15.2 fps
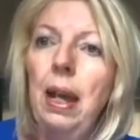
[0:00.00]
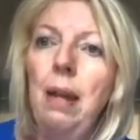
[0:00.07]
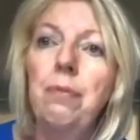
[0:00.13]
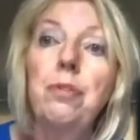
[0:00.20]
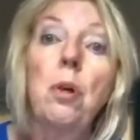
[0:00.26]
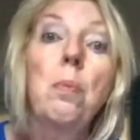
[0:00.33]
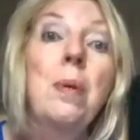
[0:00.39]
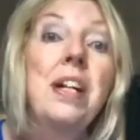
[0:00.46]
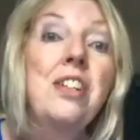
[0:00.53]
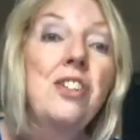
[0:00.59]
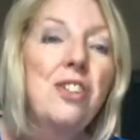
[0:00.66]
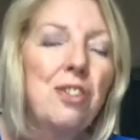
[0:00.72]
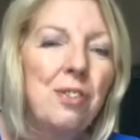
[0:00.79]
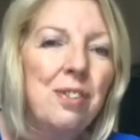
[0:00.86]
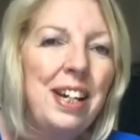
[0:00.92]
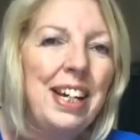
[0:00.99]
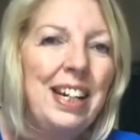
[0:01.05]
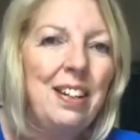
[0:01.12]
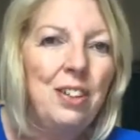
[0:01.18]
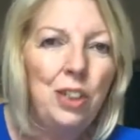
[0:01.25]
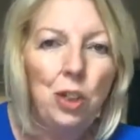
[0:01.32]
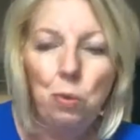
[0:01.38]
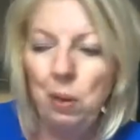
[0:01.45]
and from which tree
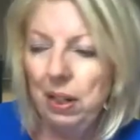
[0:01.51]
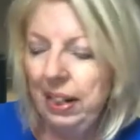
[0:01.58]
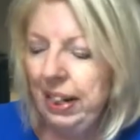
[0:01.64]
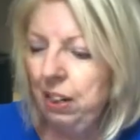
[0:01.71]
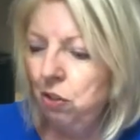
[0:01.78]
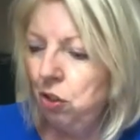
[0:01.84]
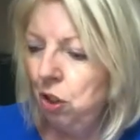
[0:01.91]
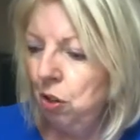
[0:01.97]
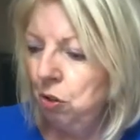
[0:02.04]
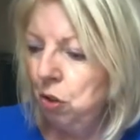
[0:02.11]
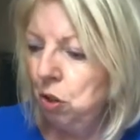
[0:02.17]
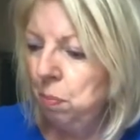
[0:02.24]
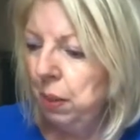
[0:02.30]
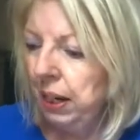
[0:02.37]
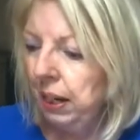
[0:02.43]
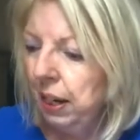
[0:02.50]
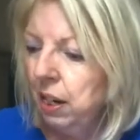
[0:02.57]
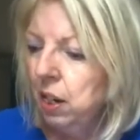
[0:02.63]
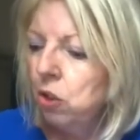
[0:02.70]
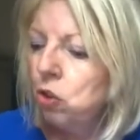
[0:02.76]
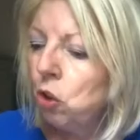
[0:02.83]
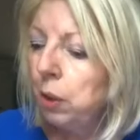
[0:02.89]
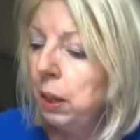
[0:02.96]
you will eat, so to speak.
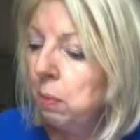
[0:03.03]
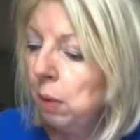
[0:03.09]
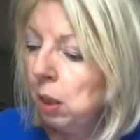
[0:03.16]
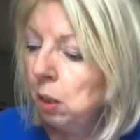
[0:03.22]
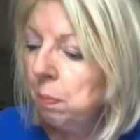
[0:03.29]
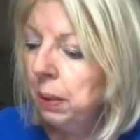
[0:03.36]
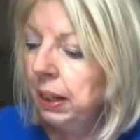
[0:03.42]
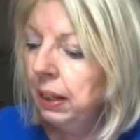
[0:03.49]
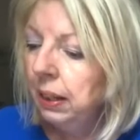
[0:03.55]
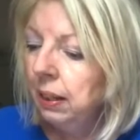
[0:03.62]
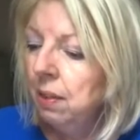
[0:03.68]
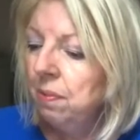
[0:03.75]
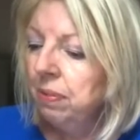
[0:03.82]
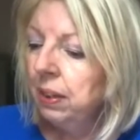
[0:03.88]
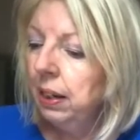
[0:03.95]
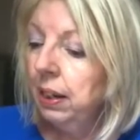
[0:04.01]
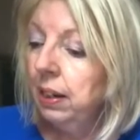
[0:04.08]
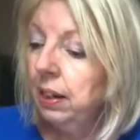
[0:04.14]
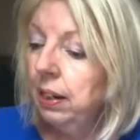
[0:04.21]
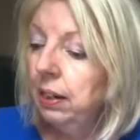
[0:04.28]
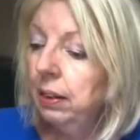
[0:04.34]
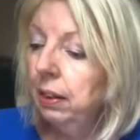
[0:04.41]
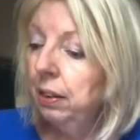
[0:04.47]
So he will be
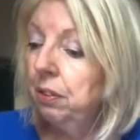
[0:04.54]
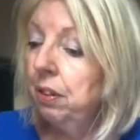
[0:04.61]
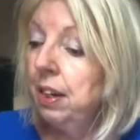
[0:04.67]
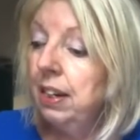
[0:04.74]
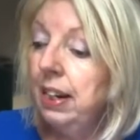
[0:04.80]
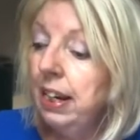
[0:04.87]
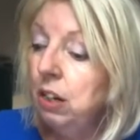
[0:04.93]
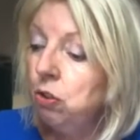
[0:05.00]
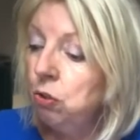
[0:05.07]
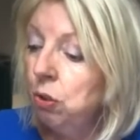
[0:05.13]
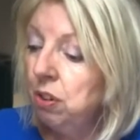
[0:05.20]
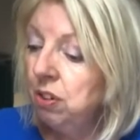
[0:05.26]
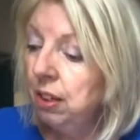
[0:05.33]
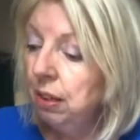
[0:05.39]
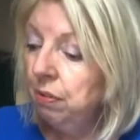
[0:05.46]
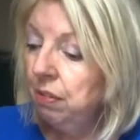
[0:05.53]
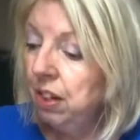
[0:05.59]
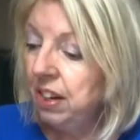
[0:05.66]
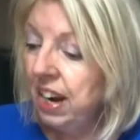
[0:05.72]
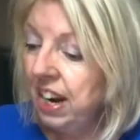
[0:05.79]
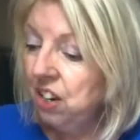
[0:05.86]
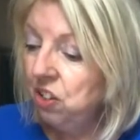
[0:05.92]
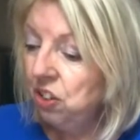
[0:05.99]
uh, a release to deceive the
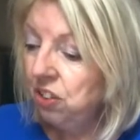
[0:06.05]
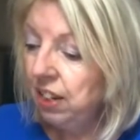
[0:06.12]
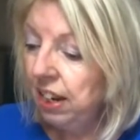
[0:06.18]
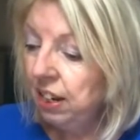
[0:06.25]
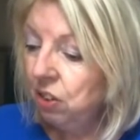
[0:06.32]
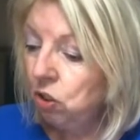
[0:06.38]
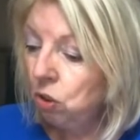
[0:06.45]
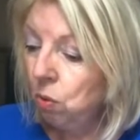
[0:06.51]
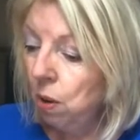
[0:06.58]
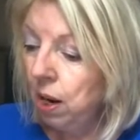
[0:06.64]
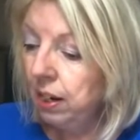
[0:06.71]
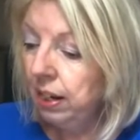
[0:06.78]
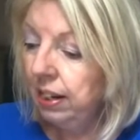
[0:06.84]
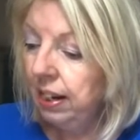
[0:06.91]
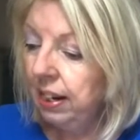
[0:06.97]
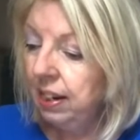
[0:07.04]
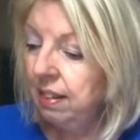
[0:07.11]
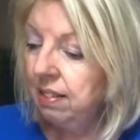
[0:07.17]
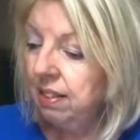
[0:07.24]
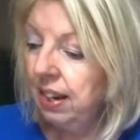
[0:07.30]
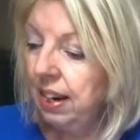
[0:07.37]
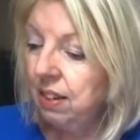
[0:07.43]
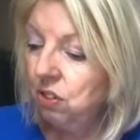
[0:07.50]
nations and so on. And then it
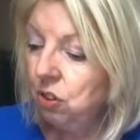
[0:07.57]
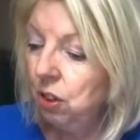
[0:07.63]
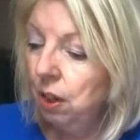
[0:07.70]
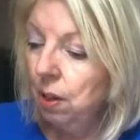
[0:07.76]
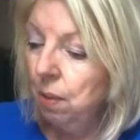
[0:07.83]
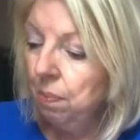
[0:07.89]
says